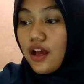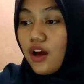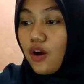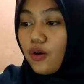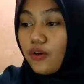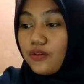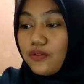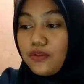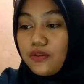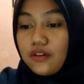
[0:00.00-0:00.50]

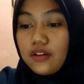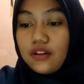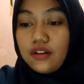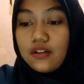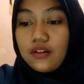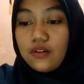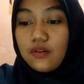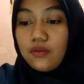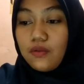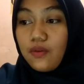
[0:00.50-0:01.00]
On
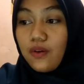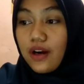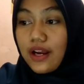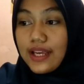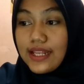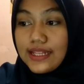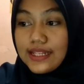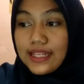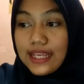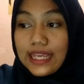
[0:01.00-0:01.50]

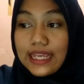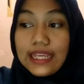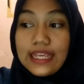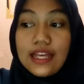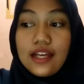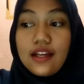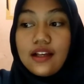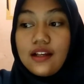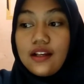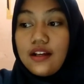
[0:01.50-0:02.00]
writing
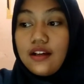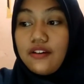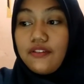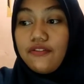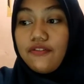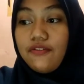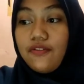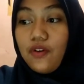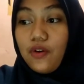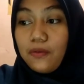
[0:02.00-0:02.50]
a
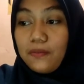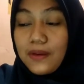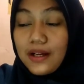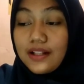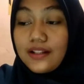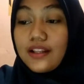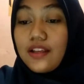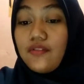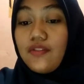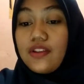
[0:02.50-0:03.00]
formal
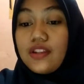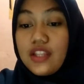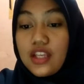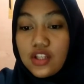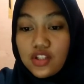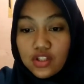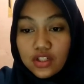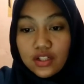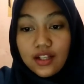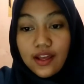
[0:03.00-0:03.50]

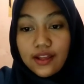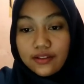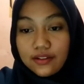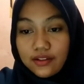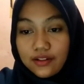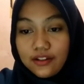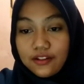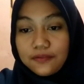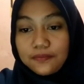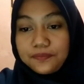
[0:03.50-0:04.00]
invitation
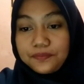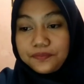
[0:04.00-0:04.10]
letter.